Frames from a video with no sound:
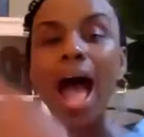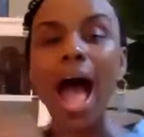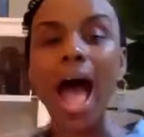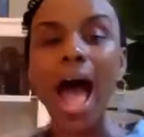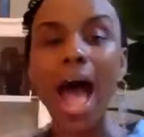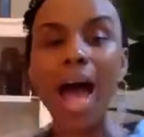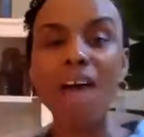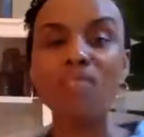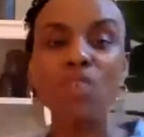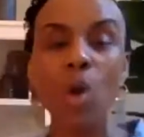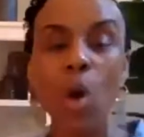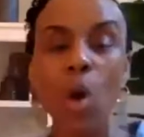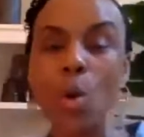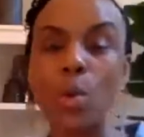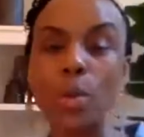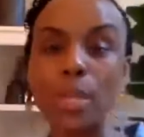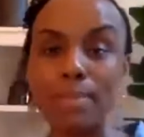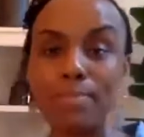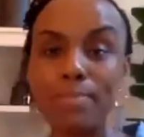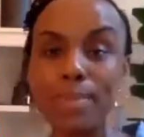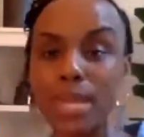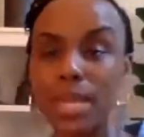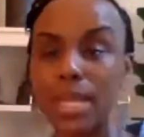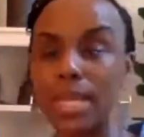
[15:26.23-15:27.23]
I've
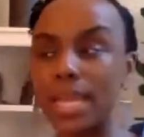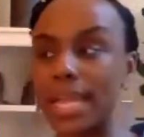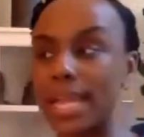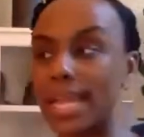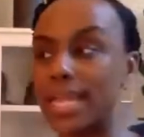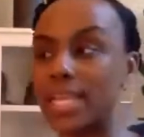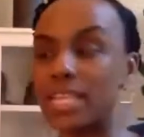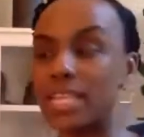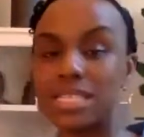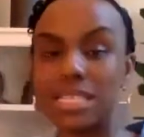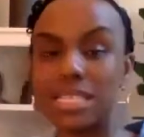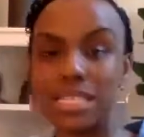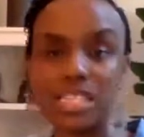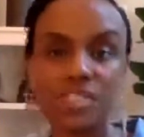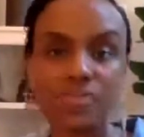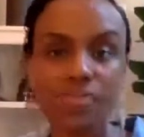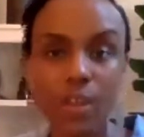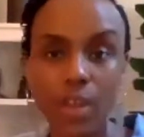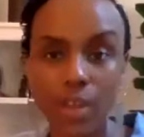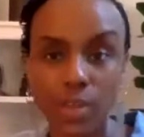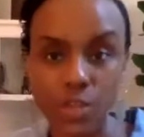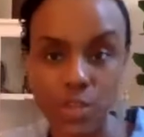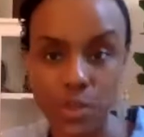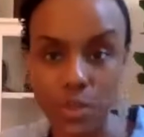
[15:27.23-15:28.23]
only been in
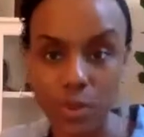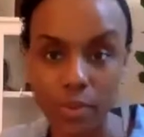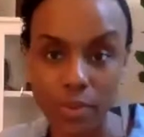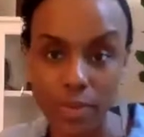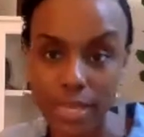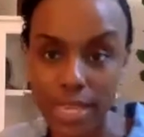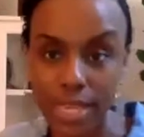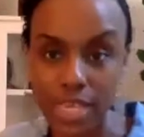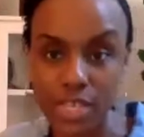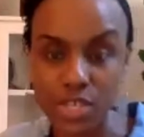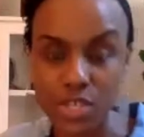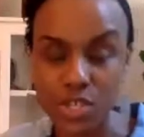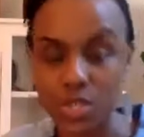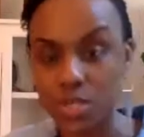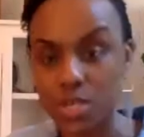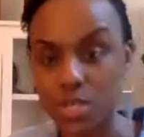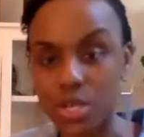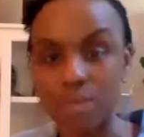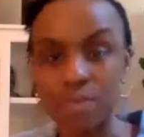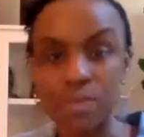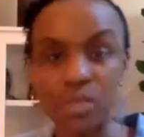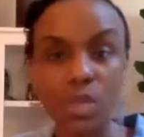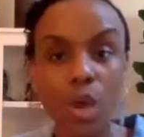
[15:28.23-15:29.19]
dysfunctional relationships.